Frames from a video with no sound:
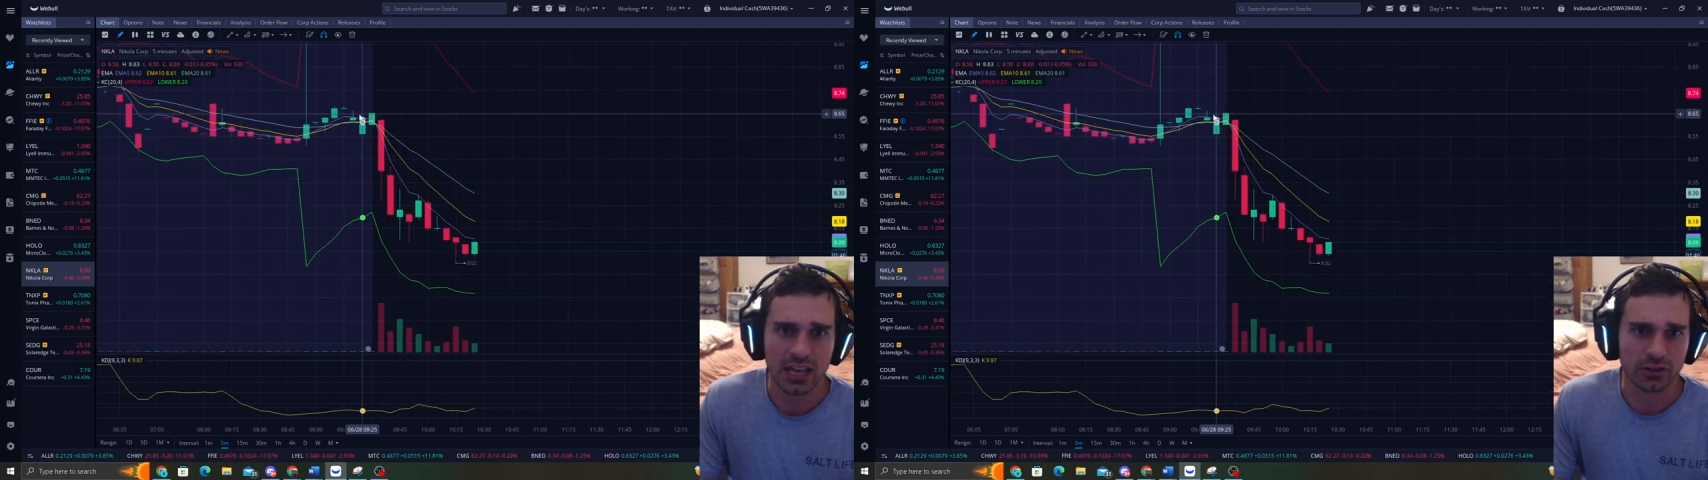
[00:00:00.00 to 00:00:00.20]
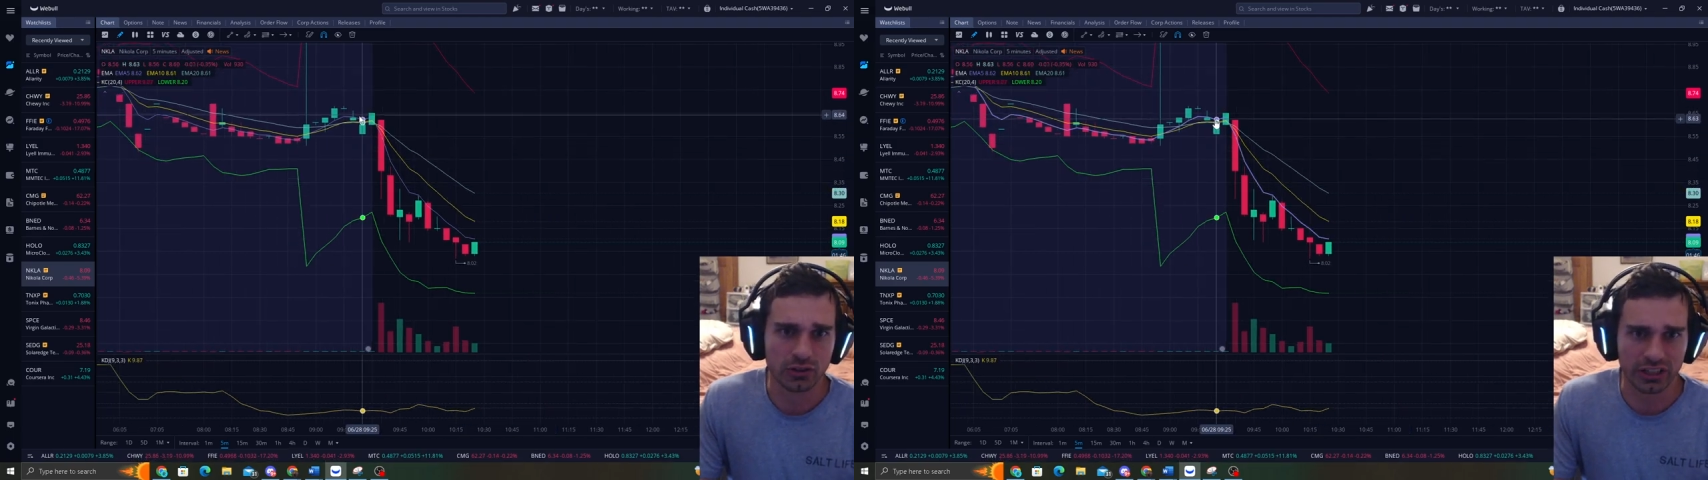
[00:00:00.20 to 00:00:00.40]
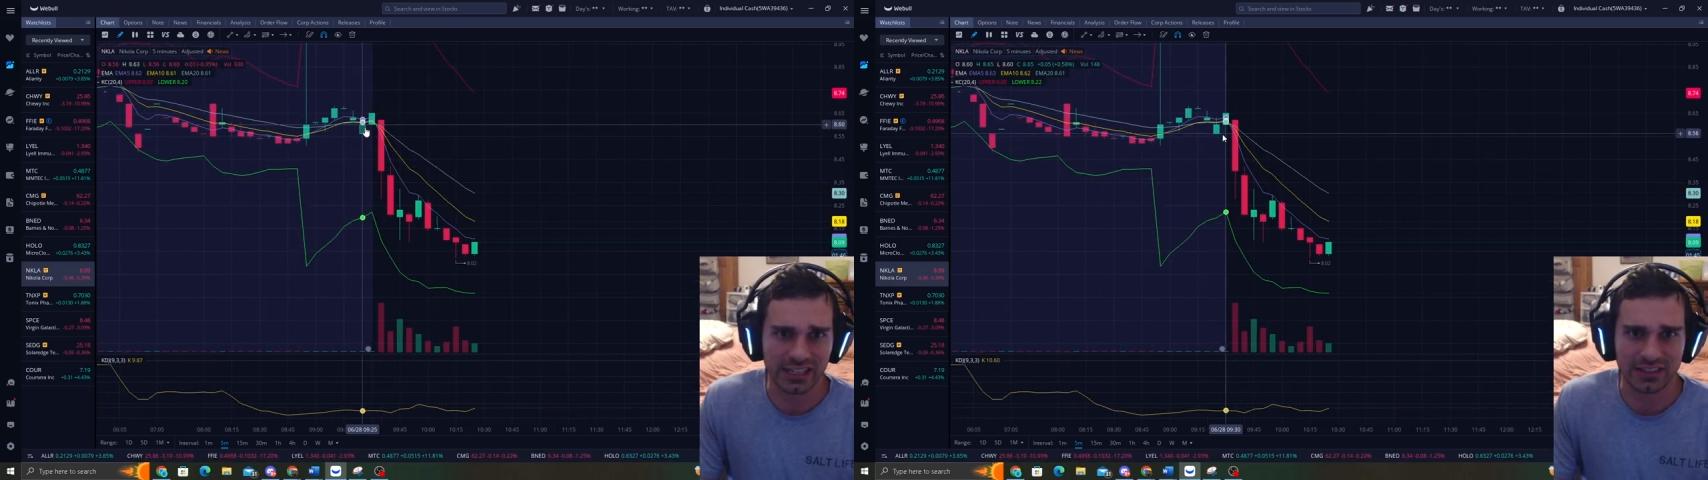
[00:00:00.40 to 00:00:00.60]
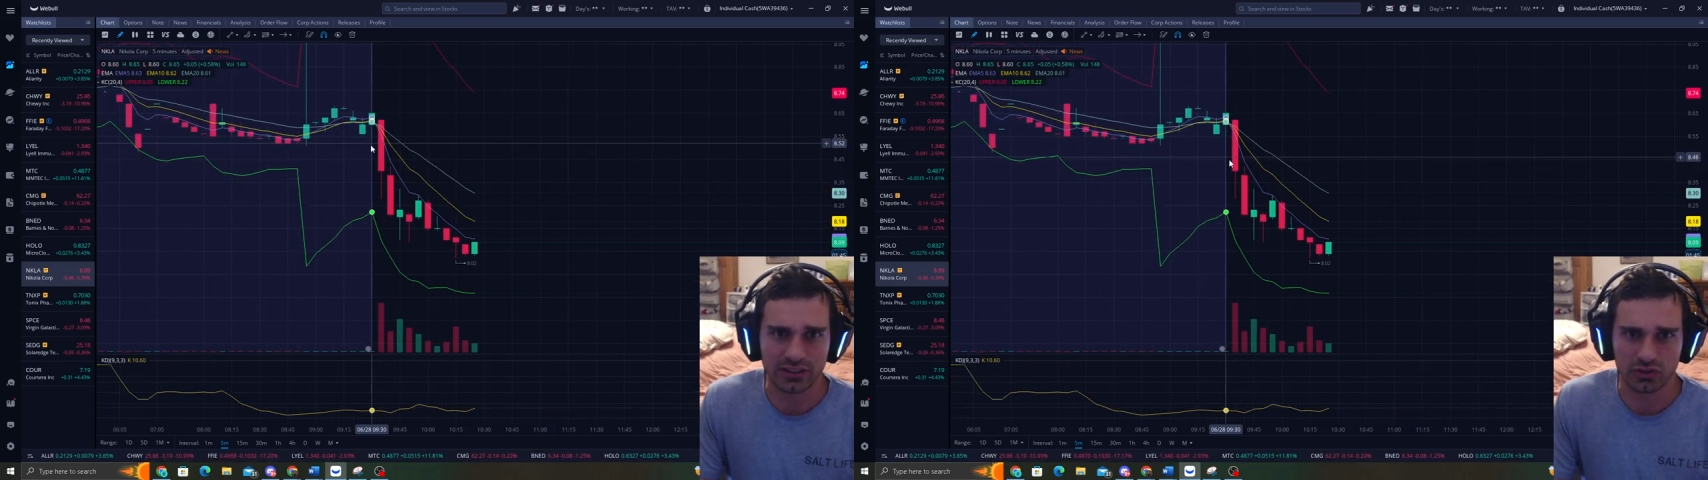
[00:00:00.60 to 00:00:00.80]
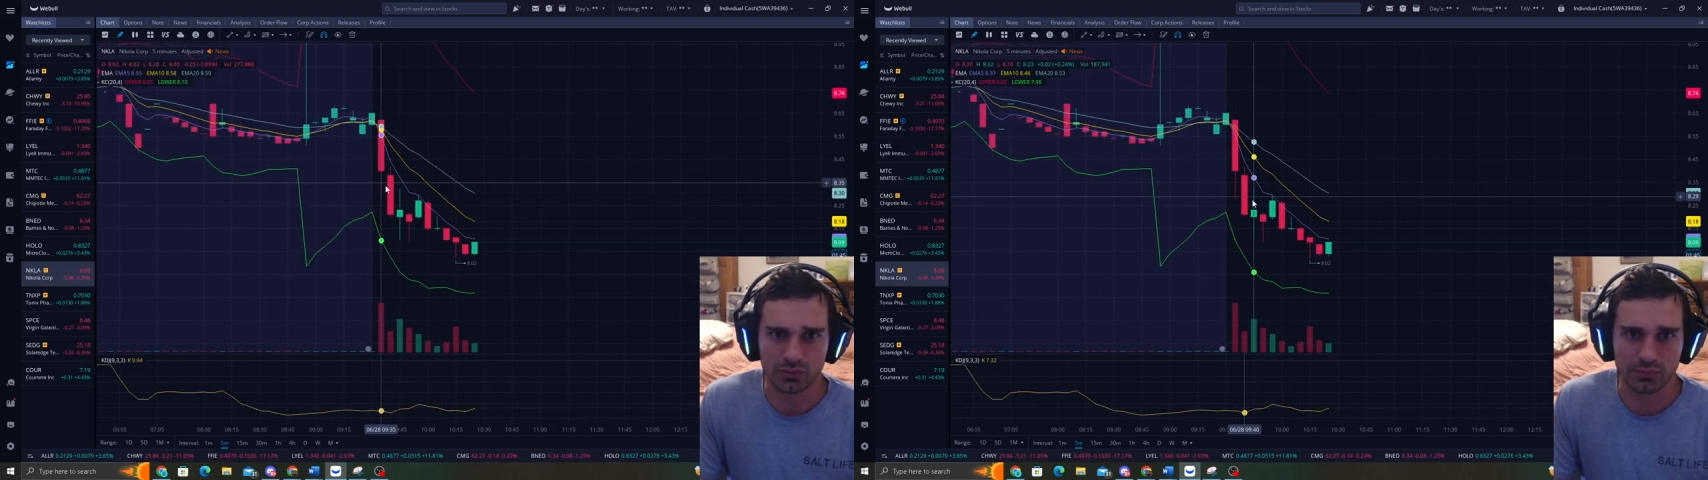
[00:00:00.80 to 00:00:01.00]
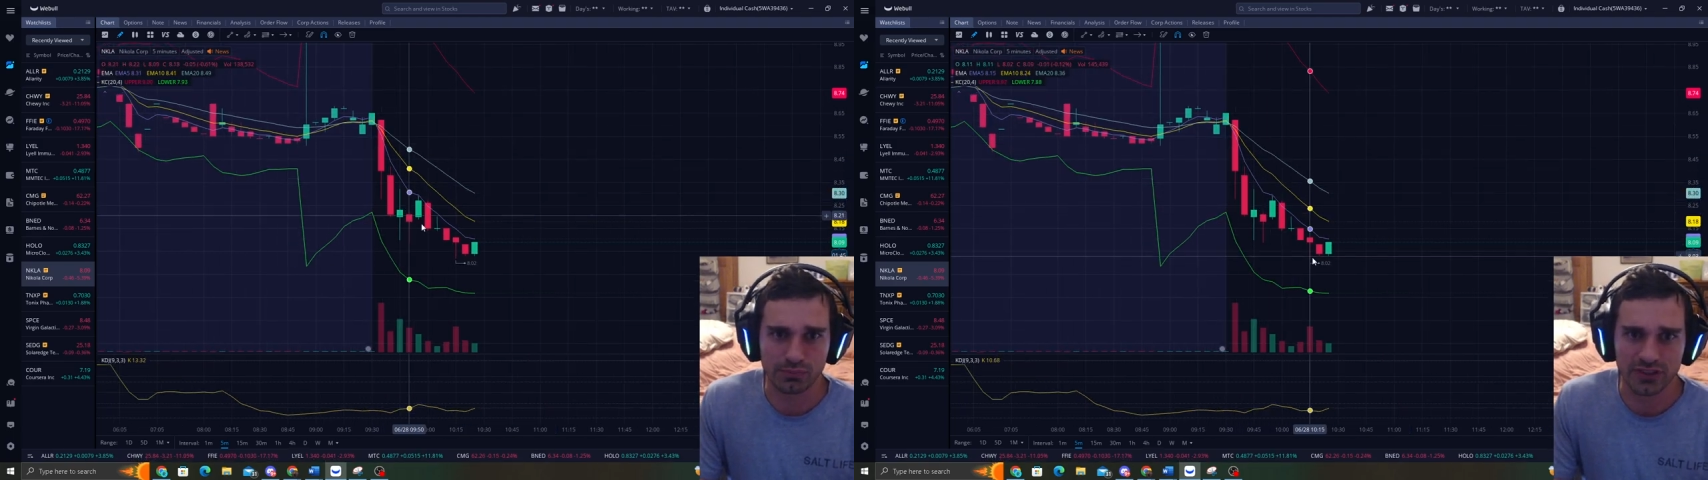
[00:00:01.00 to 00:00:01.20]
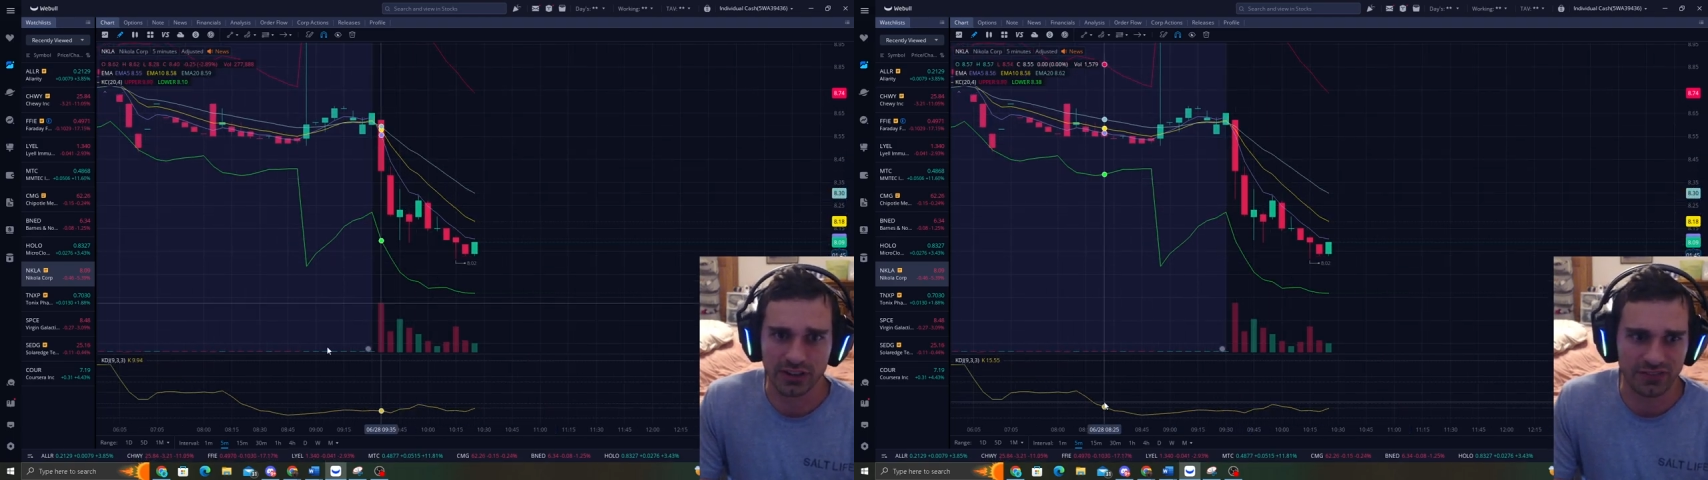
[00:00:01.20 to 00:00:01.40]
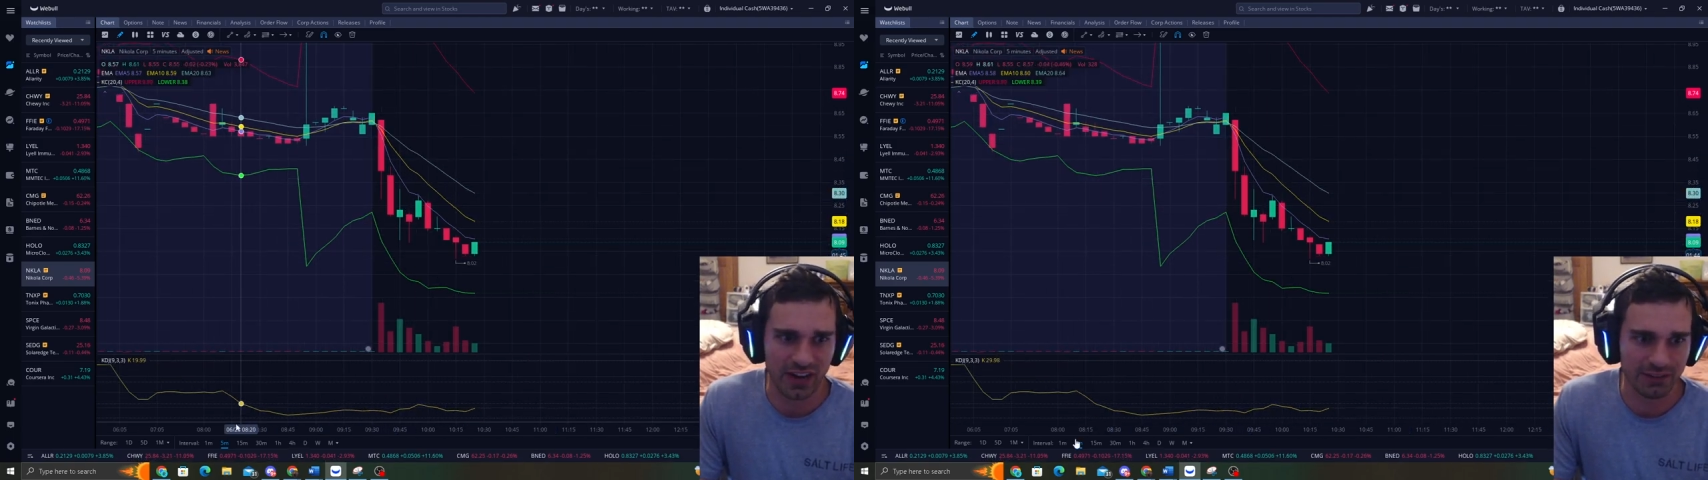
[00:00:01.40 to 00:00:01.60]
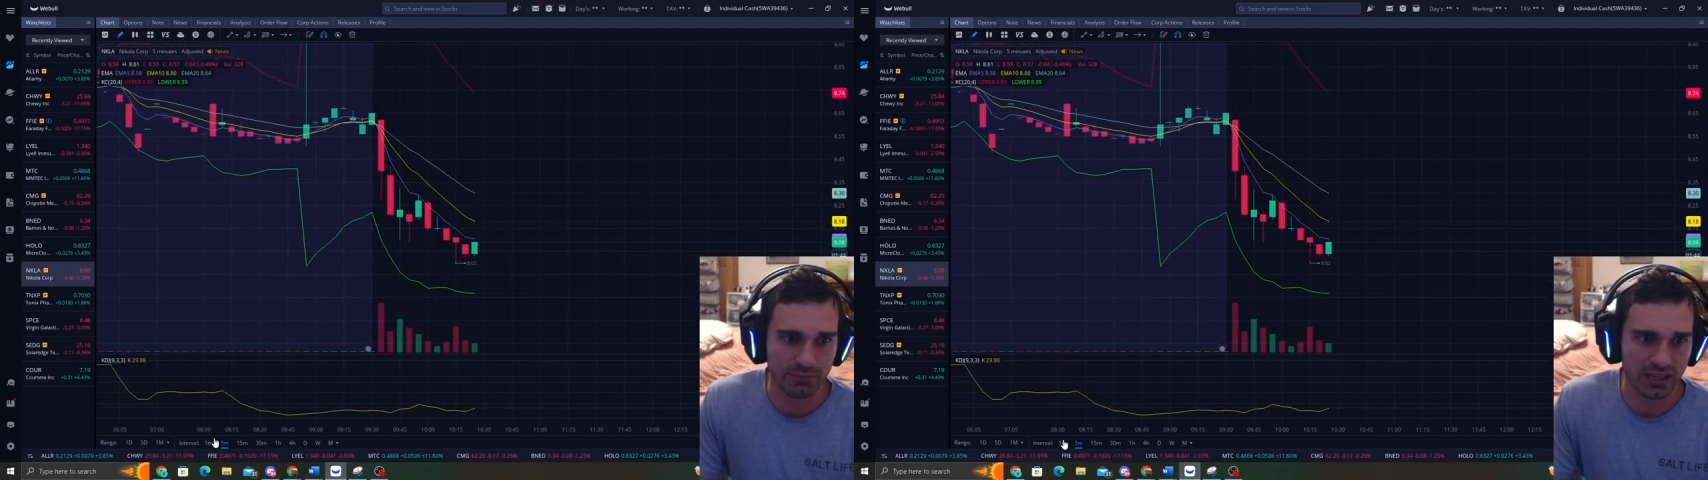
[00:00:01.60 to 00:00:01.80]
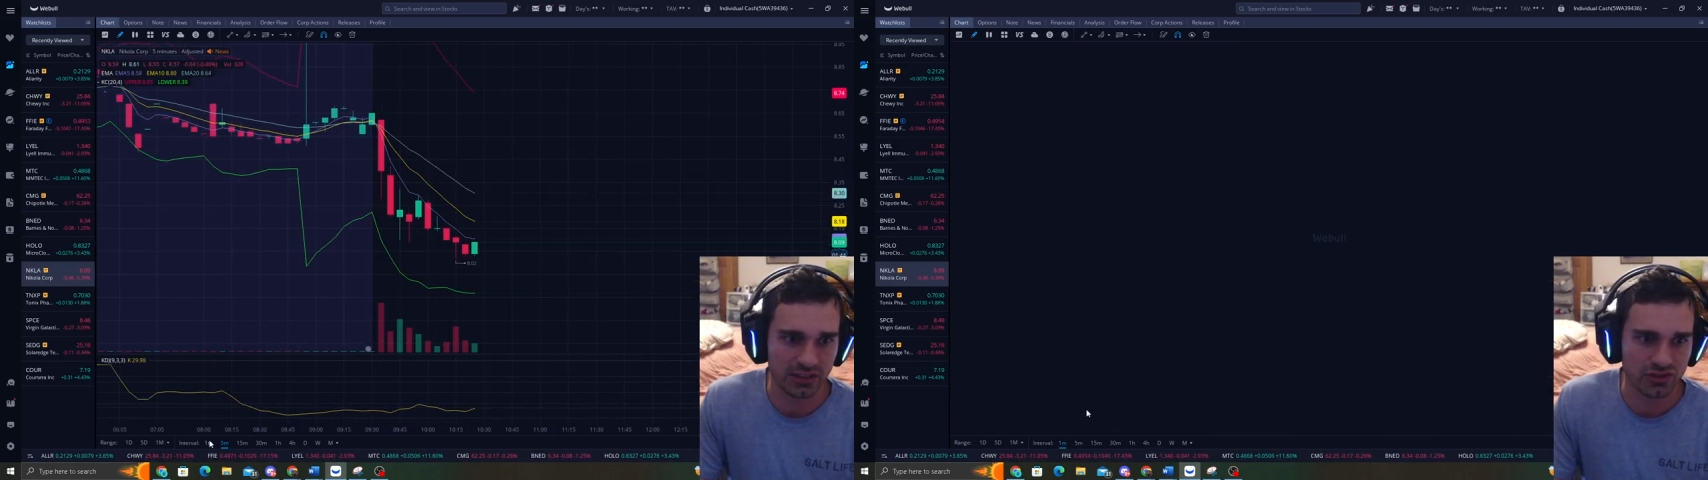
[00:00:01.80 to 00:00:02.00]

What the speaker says: Looking at the 5-minute